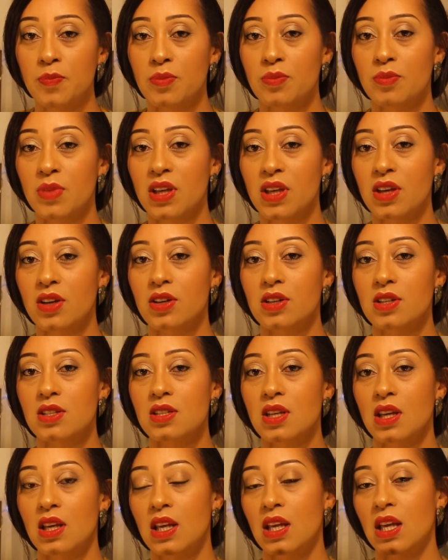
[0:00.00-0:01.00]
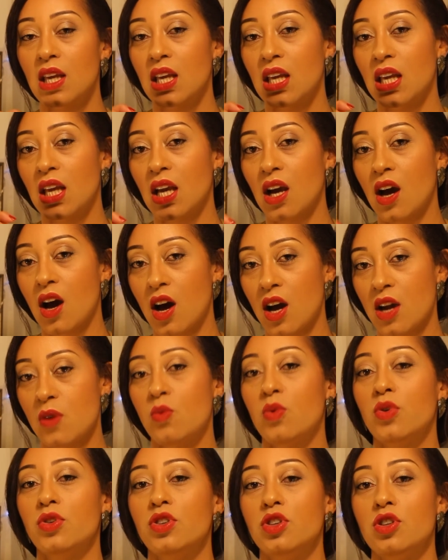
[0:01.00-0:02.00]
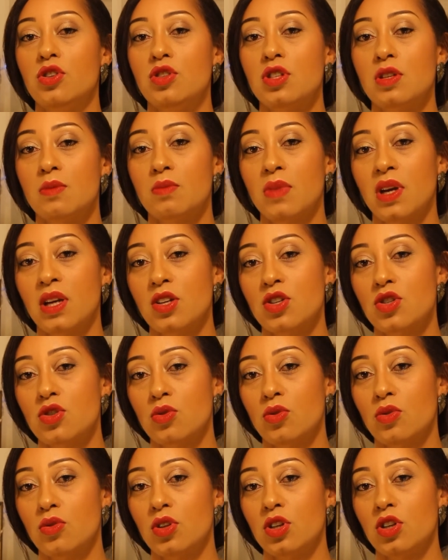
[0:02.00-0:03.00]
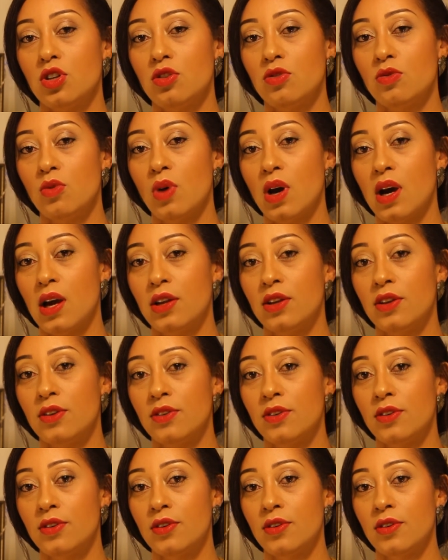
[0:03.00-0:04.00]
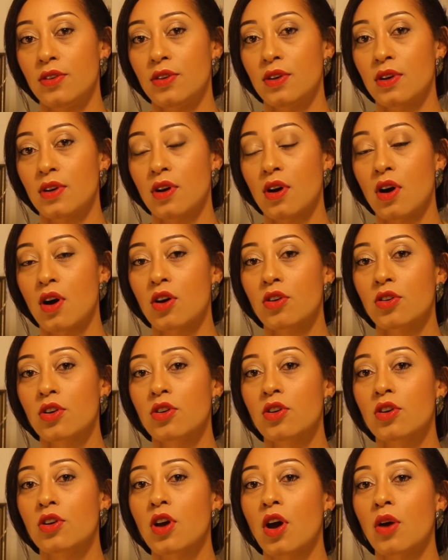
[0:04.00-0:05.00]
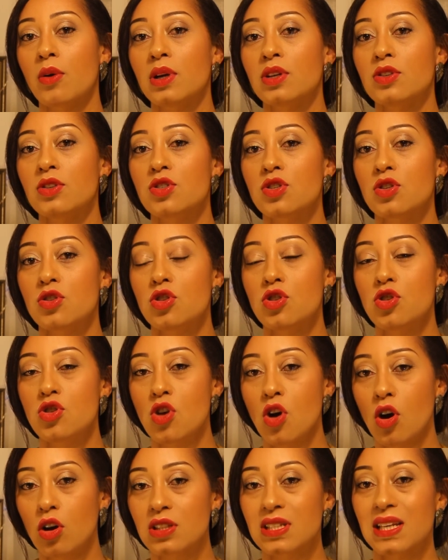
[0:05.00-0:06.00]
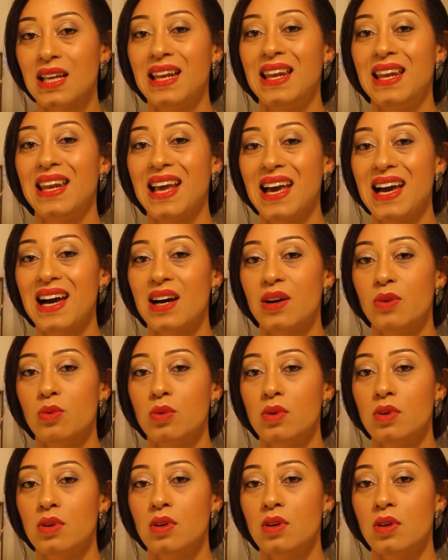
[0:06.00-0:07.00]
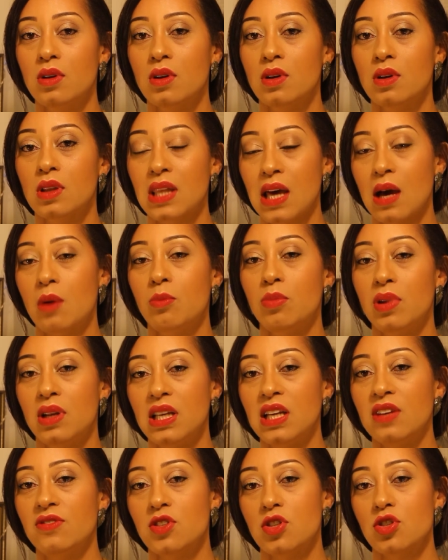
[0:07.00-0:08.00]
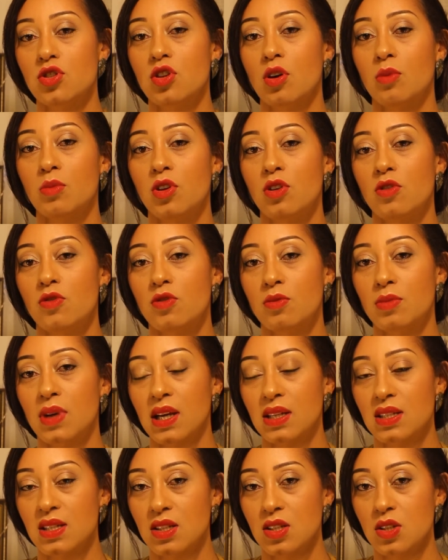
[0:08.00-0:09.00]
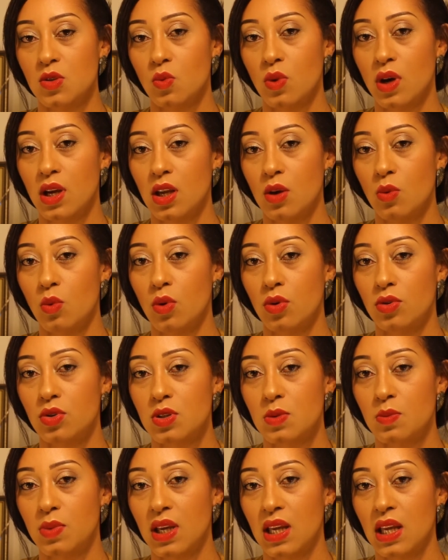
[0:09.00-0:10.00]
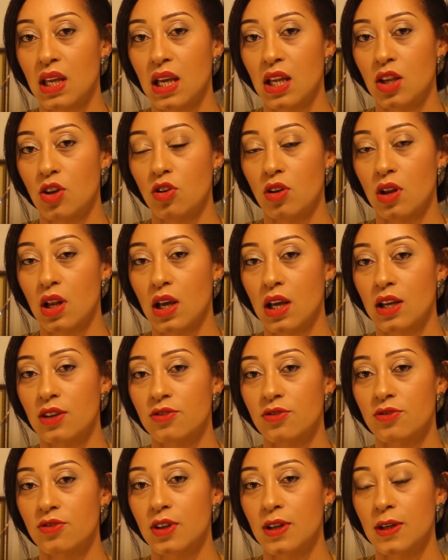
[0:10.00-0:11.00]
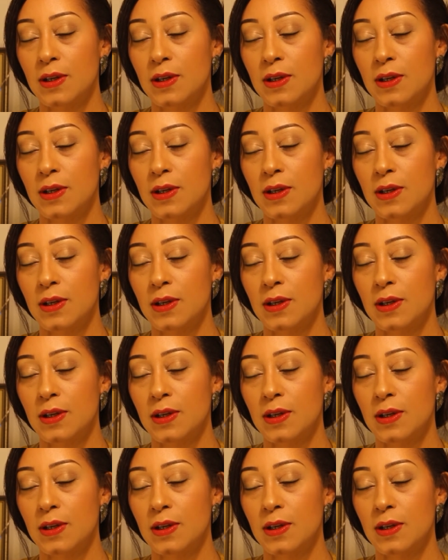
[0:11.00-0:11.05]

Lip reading: Because I want you to make sure that you are going to not allow that belief to stop you from getting to where you want to be in your life.